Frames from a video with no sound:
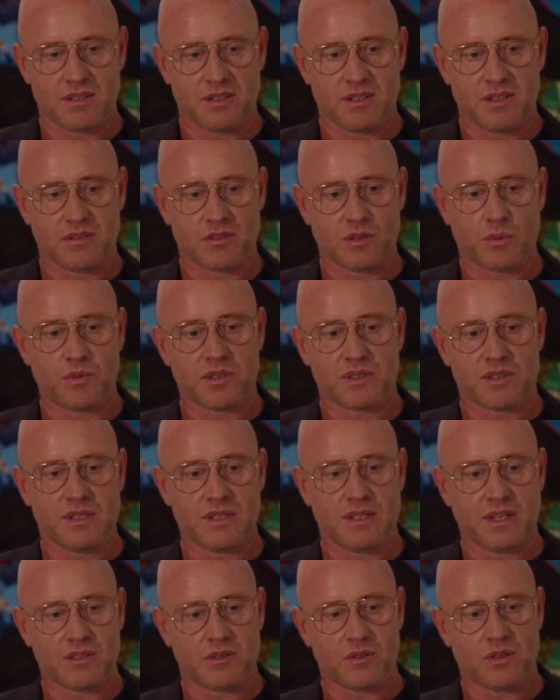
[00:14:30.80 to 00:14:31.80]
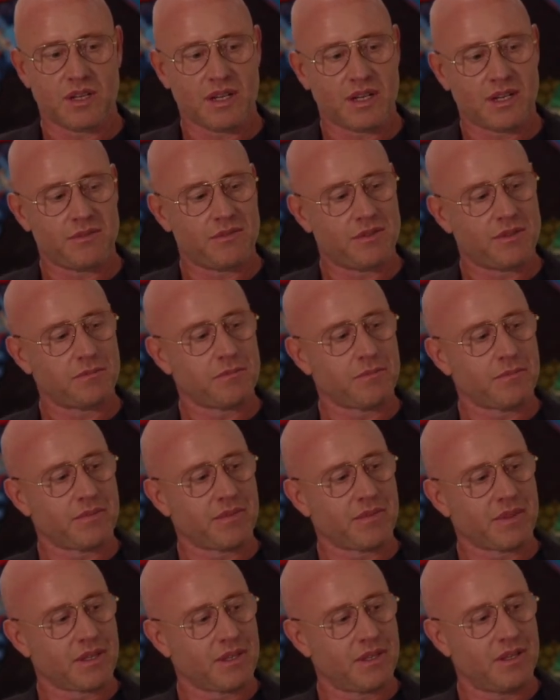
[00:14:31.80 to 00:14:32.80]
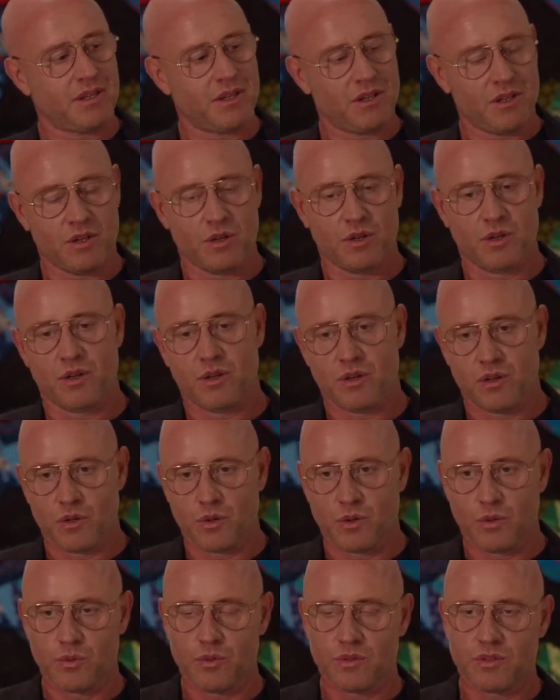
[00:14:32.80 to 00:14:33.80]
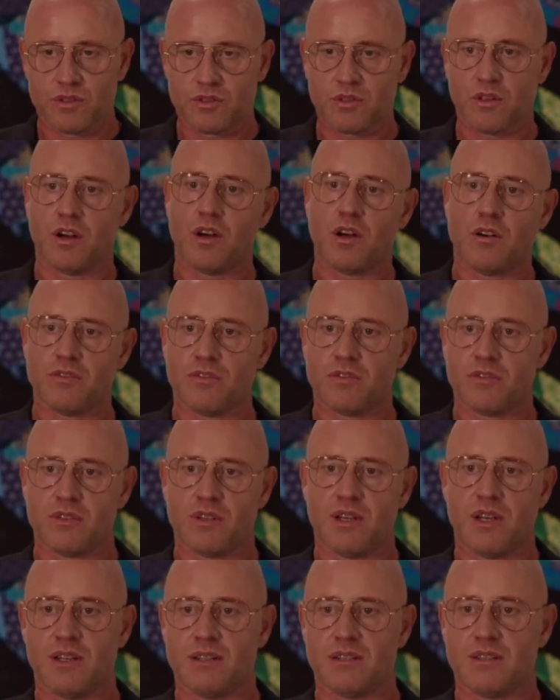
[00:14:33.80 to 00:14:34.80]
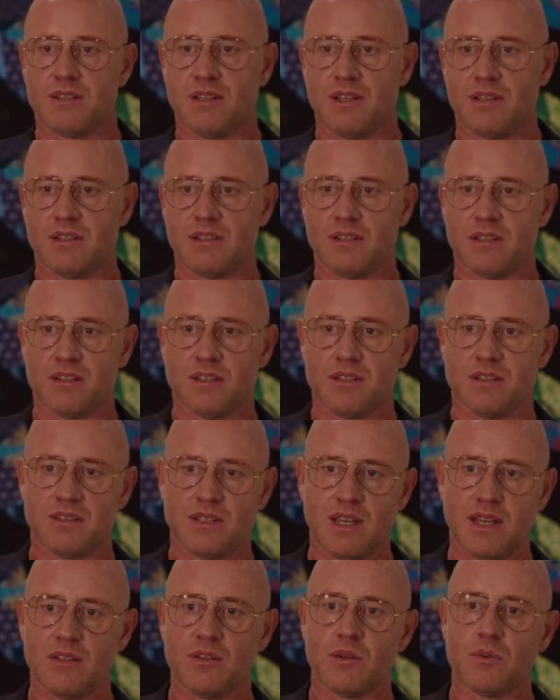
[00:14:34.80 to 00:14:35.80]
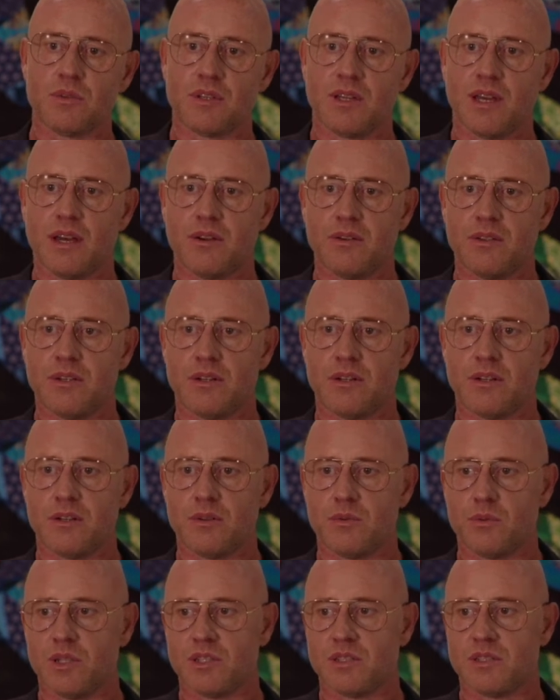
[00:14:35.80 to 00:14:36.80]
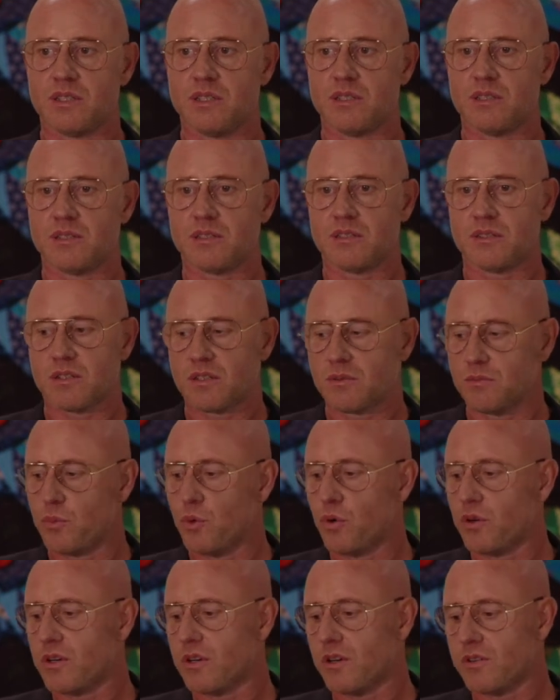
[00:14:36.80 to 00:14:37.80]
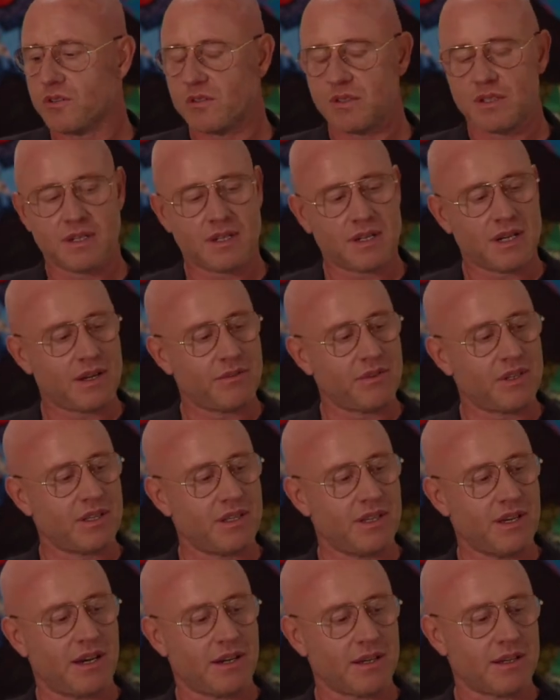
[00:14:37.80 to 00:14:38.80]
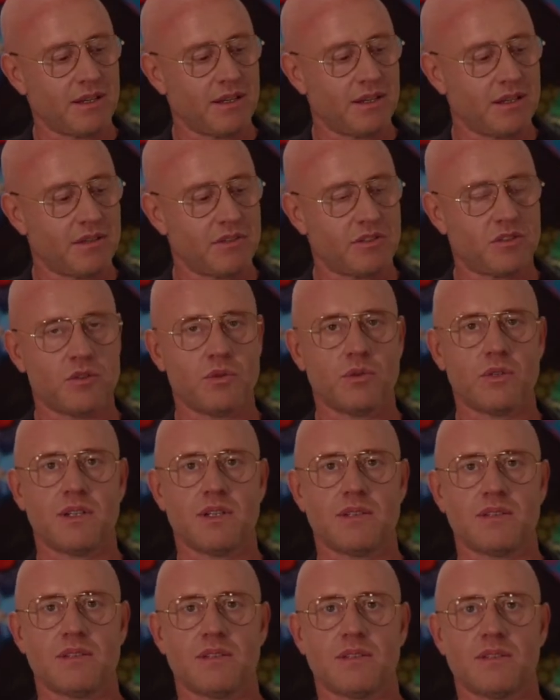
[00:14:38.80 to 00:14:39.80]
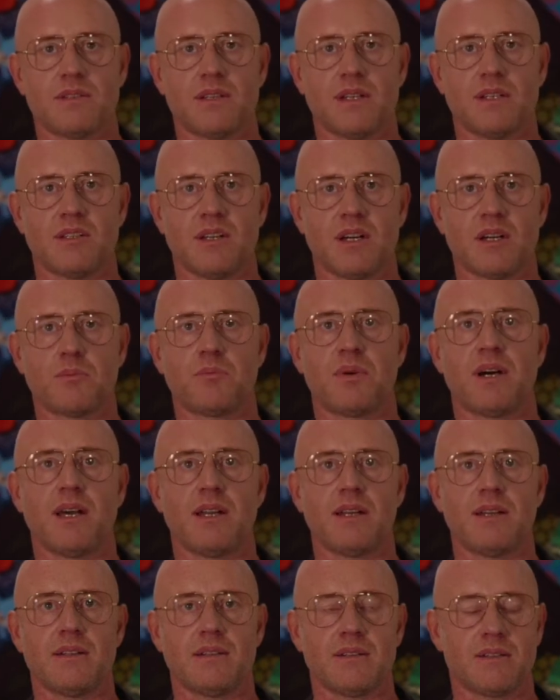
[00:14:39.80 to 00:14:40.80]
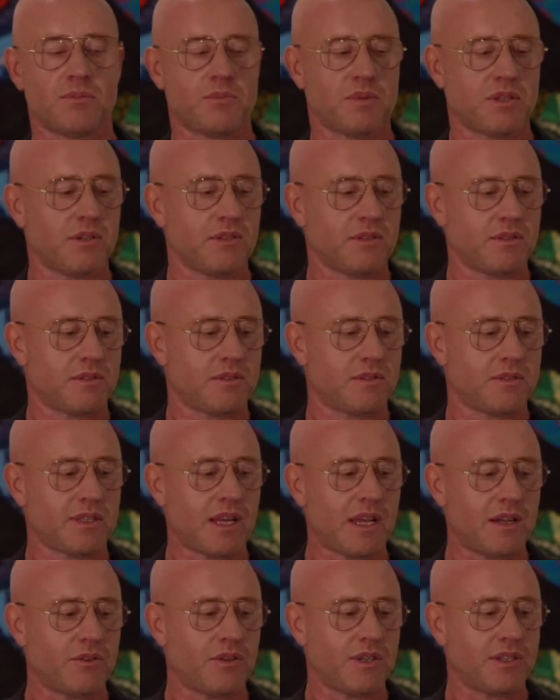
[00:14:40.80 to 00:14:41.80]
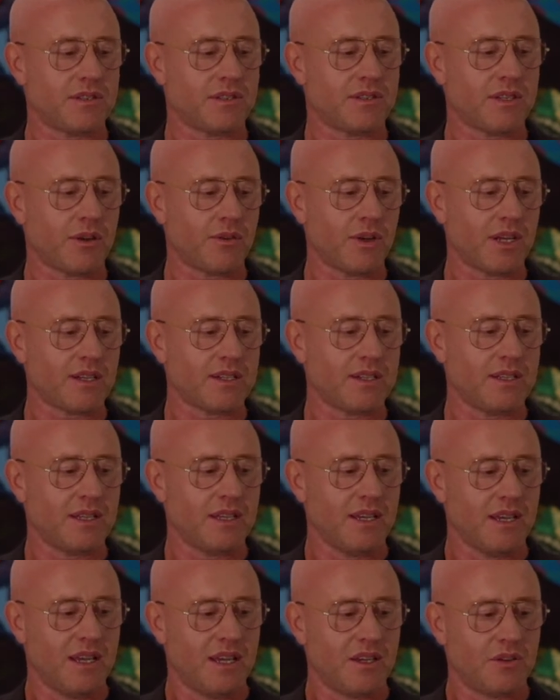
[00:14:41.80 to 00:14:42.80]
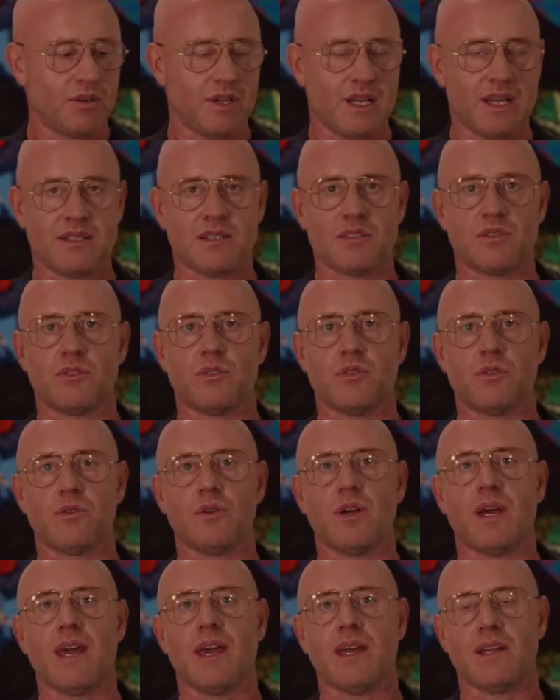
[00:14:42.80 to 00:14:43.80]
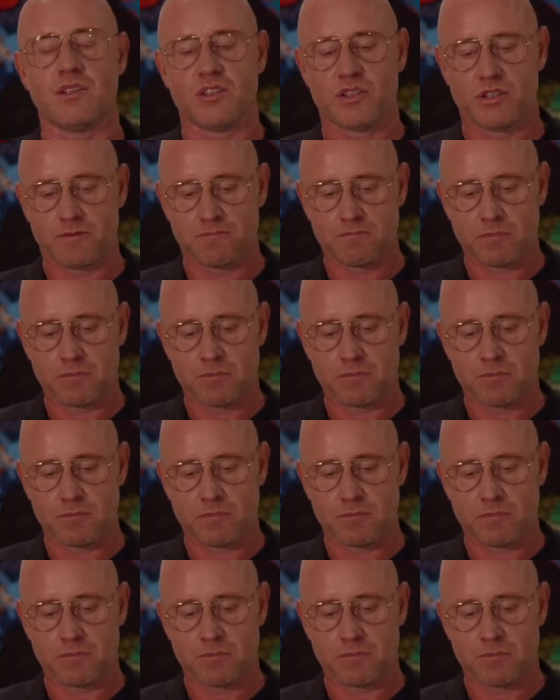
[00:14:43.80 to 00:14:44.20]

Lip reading: is obviously that you have old staff at the state-owned carrier, which is more costly than having young stewardesses and young pilots, because salary is directly related to age.